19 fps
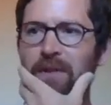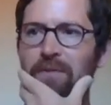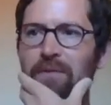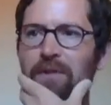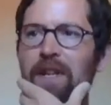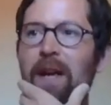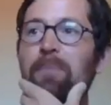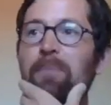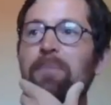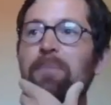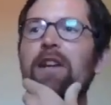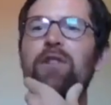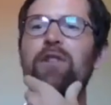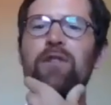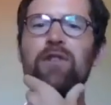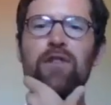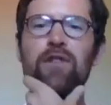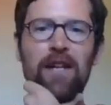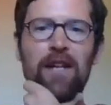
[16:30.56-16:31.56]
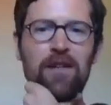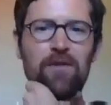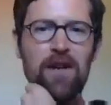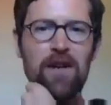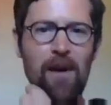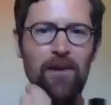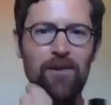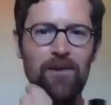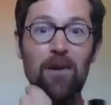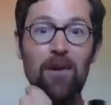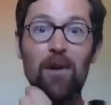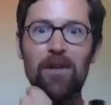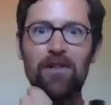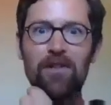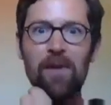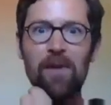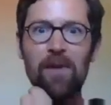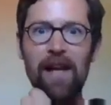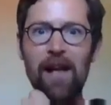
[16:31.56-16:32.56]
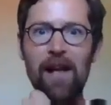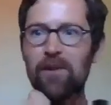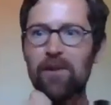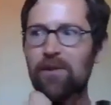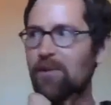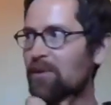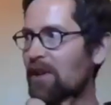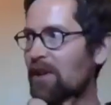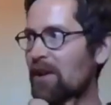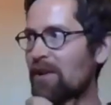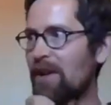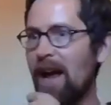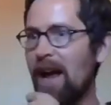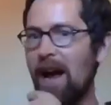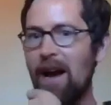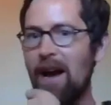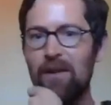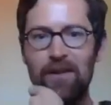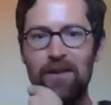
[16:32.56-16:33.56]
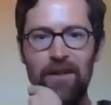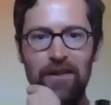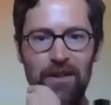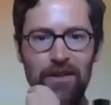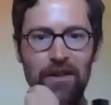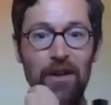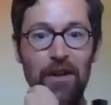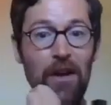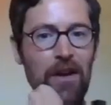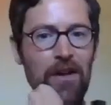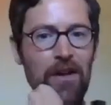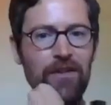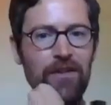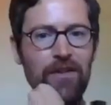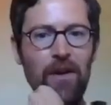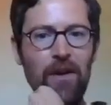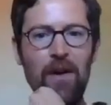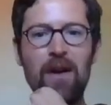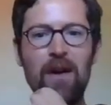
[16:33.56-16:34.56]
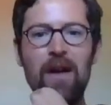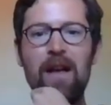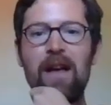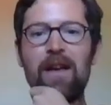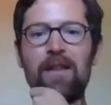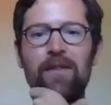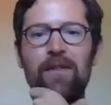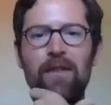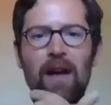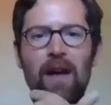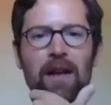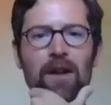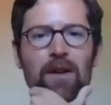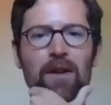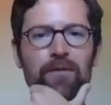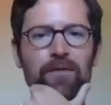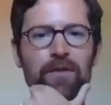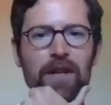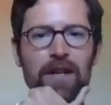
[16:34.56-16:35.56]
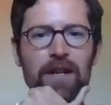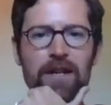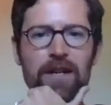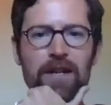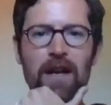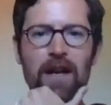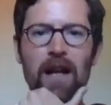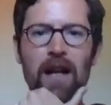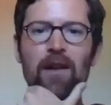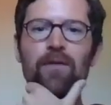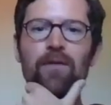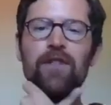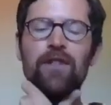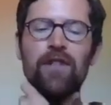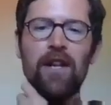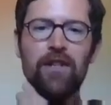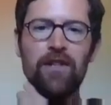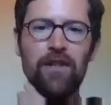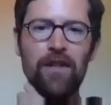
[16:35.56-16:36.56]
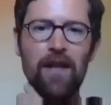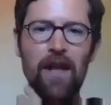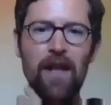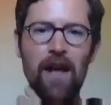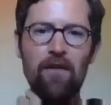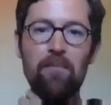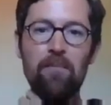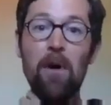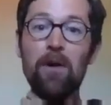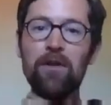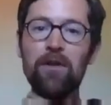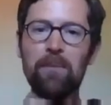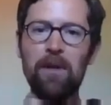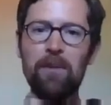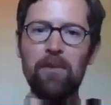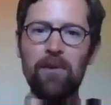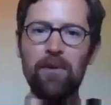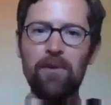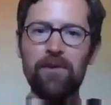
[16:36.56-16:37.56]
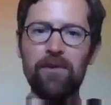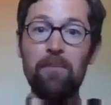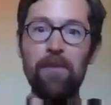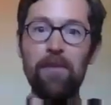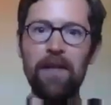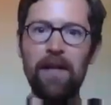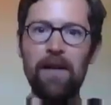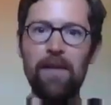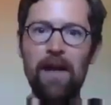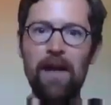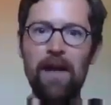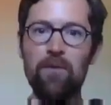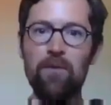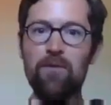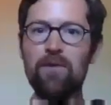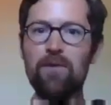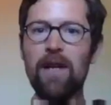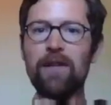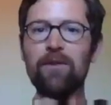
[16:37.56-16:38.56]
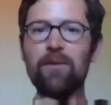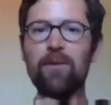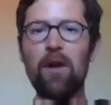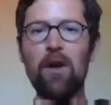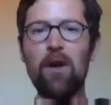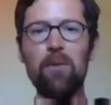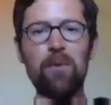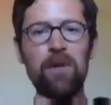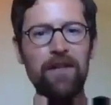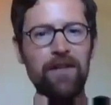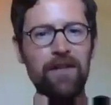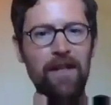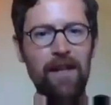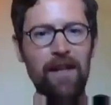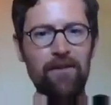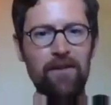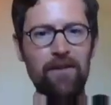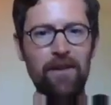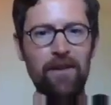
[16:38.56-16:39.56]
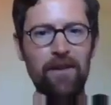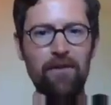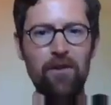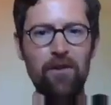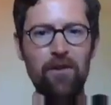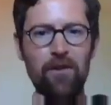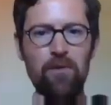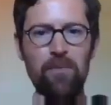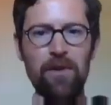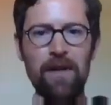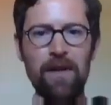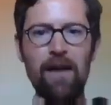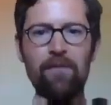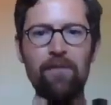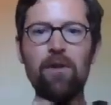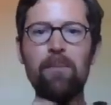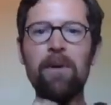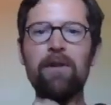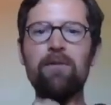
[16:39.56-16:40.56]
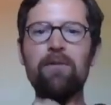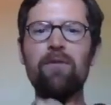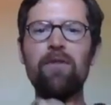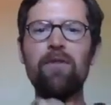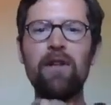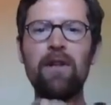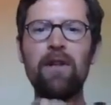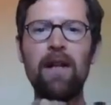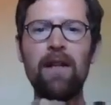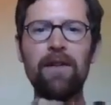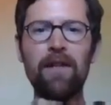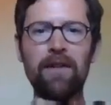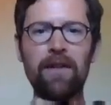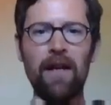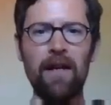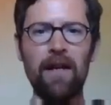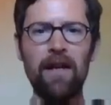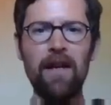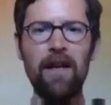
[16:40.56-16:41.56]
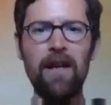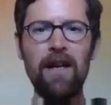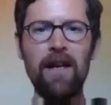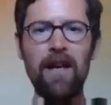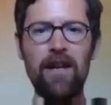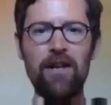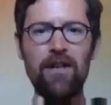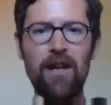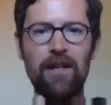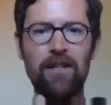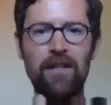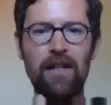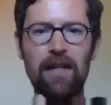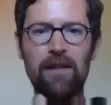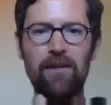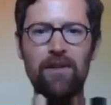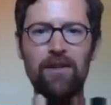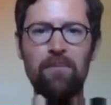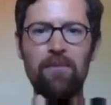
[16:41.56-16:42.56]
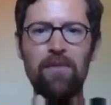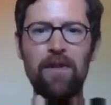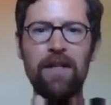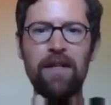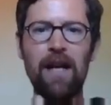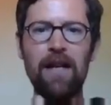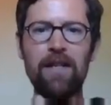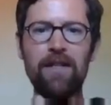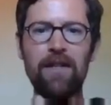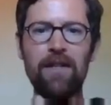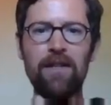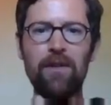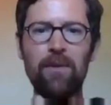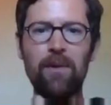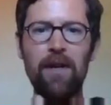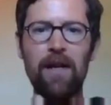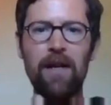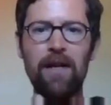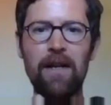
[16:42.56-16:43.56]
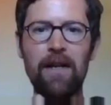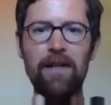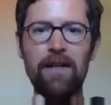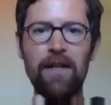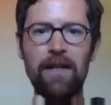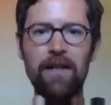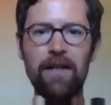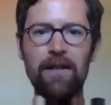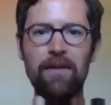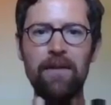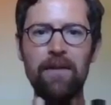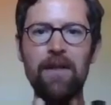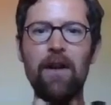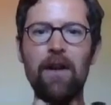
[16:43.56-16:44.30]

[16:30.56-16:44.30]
of temptation to check your emails or look at something else or zone out does occur. So I love the suggestion there of posting people something and then let's all open it together in the group and have the big reveal. I think that injects a little something nice into it, and I think